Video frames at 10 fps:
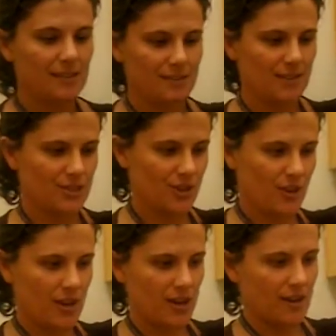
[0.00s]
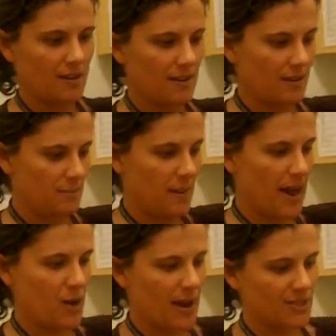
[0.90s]
These are the
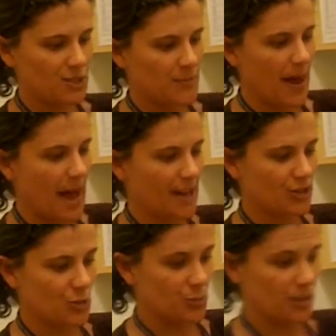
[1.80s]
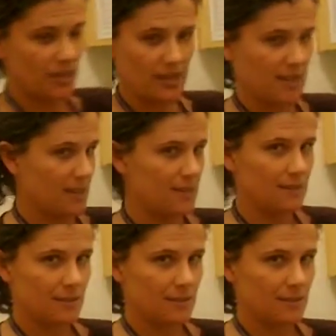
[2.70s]
biohazard bags. You put it in.